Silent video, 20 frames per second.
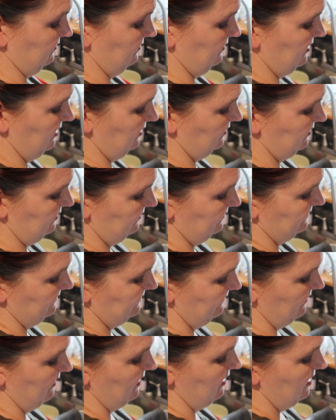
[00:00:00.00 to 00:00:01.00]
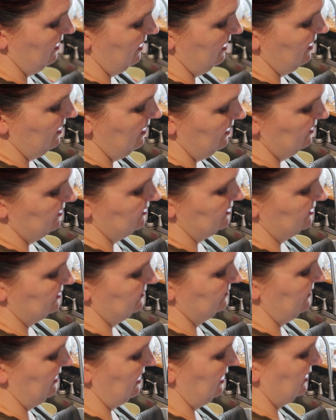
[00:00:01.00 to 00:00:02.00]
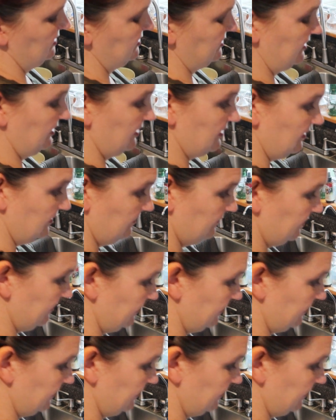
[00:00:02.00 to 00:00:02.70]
what we're doing. Mix it up.